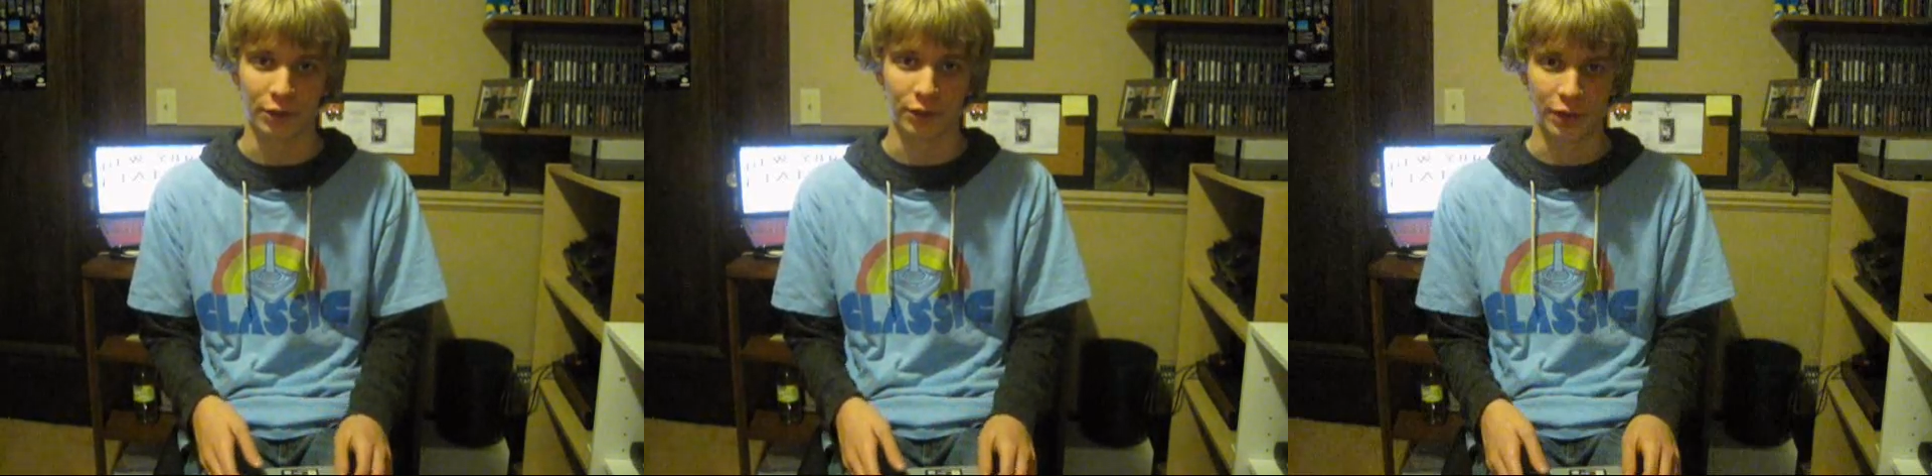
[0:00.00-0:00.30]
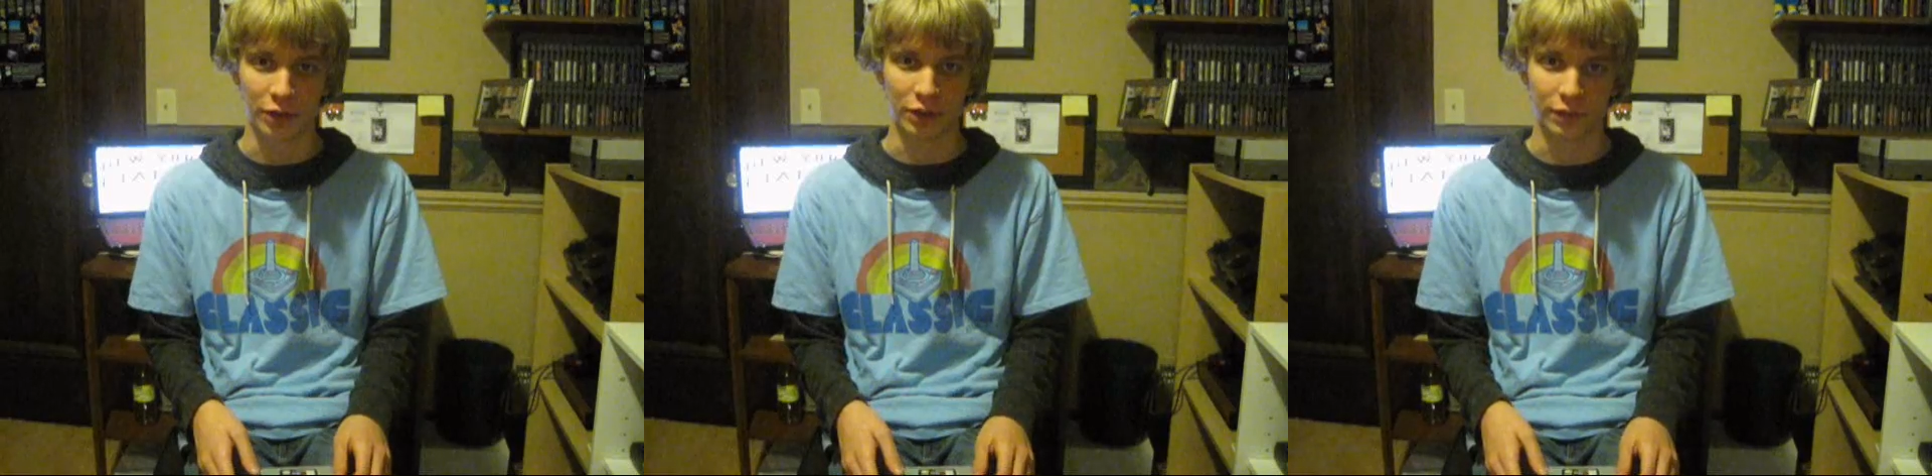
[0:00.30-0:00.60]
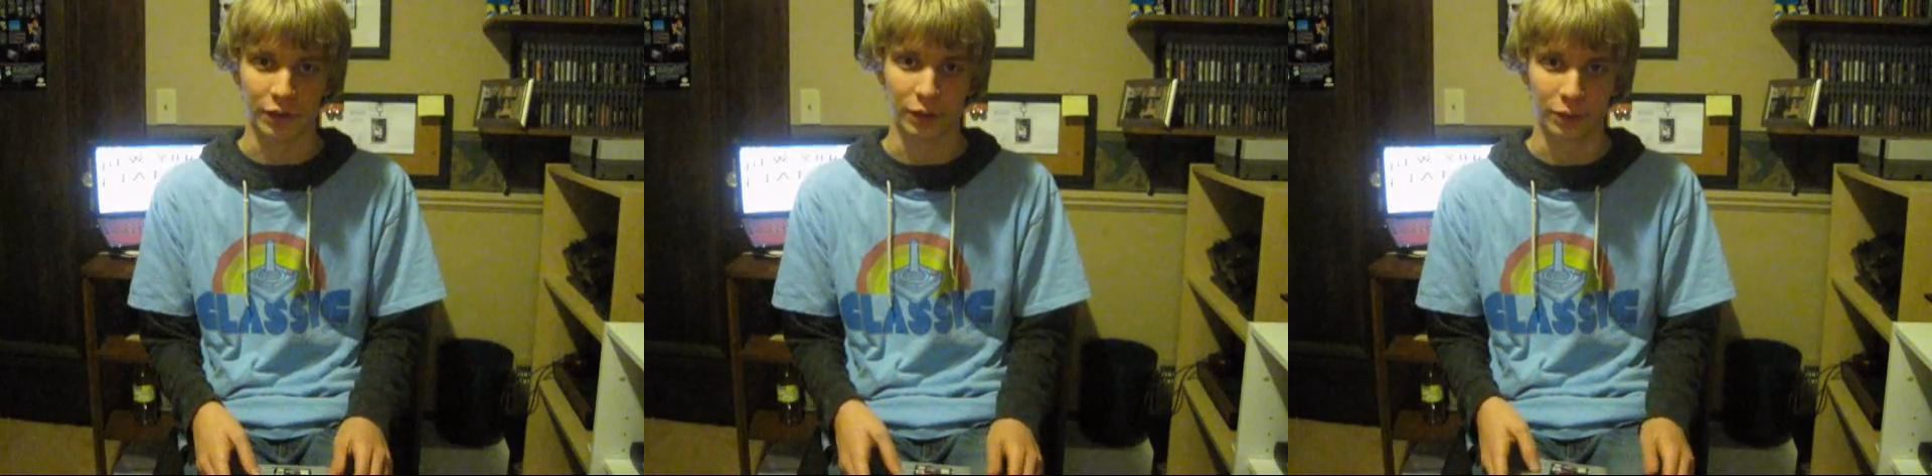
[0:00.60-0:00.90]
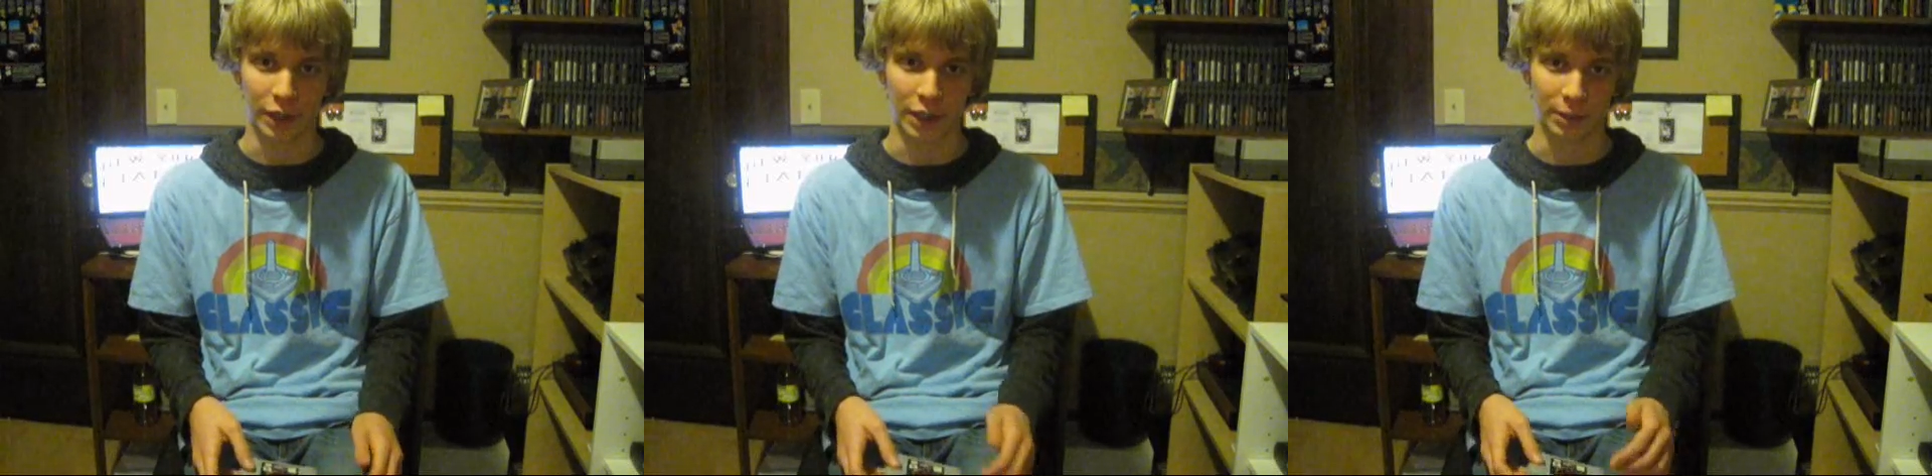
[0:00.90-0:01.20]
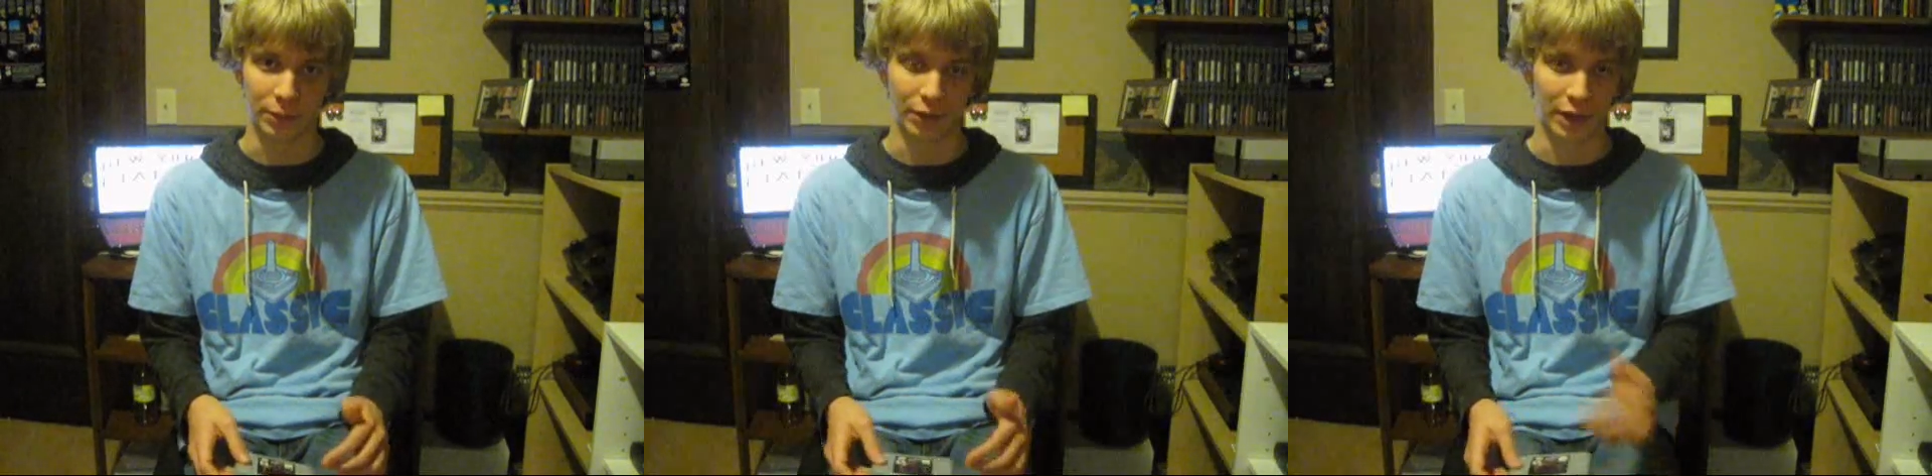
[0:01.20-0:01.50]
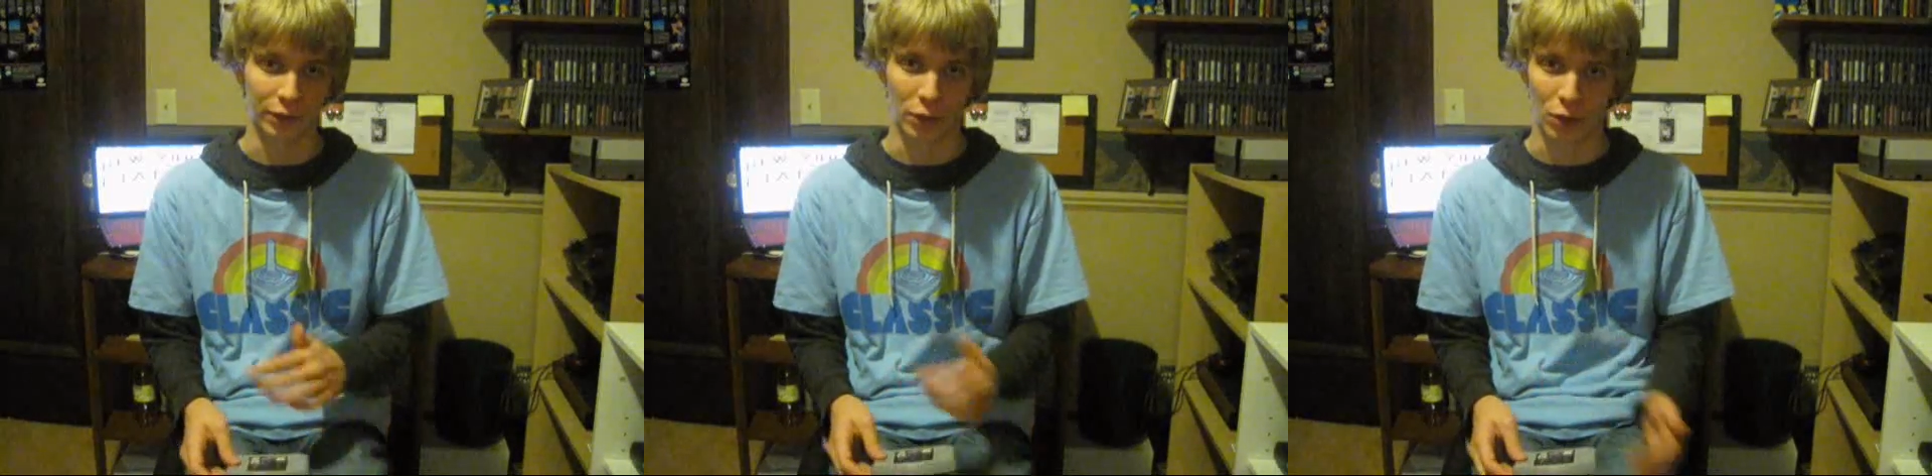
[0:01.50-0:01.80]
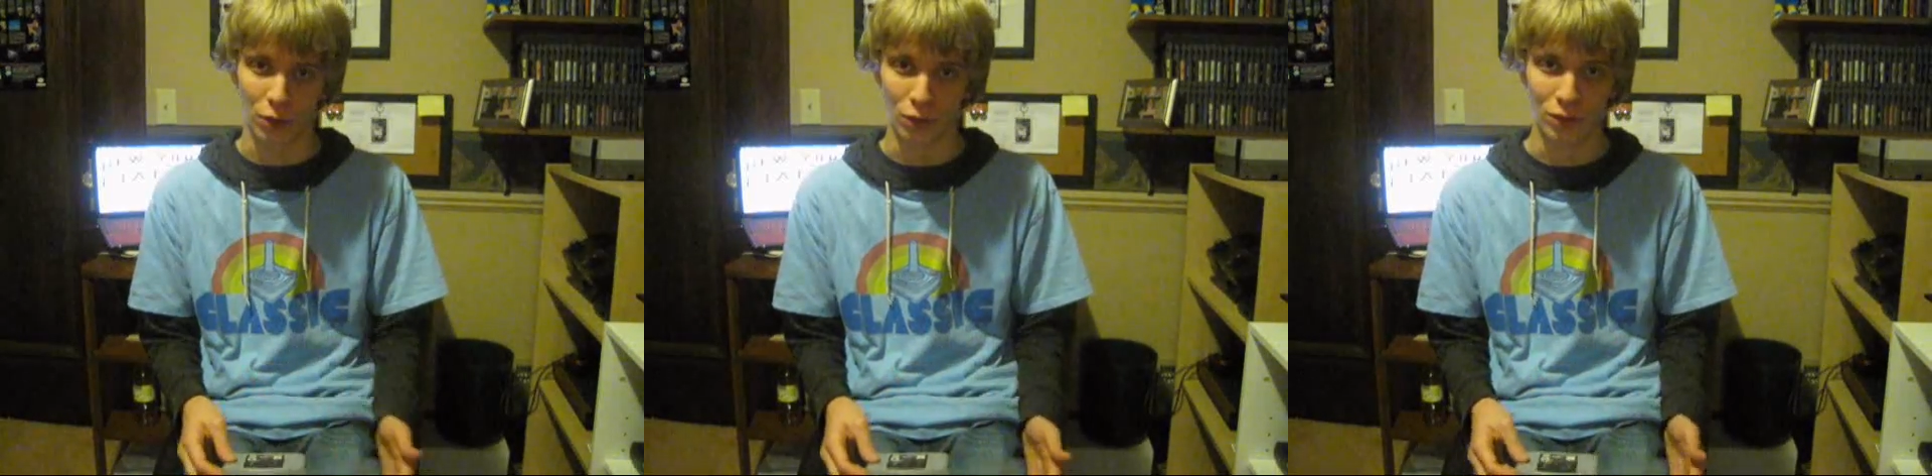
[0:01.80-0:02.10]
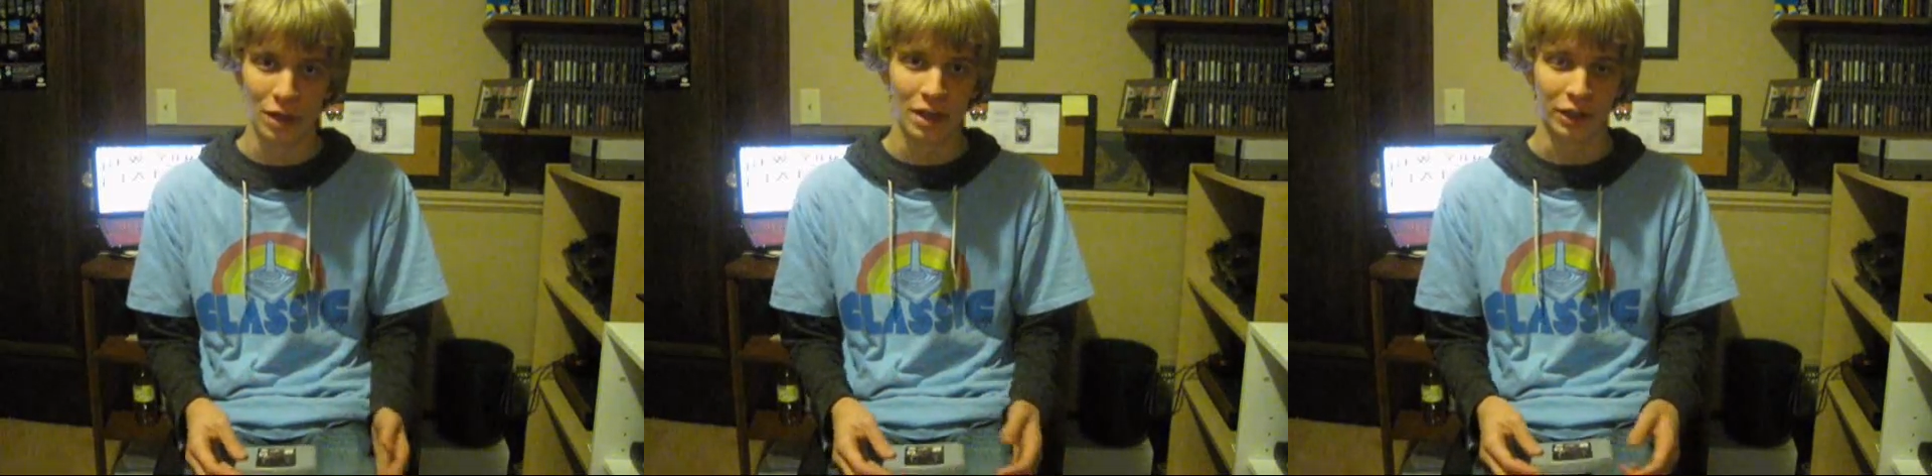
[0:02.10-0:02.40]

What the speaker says: in selling video games as a whole.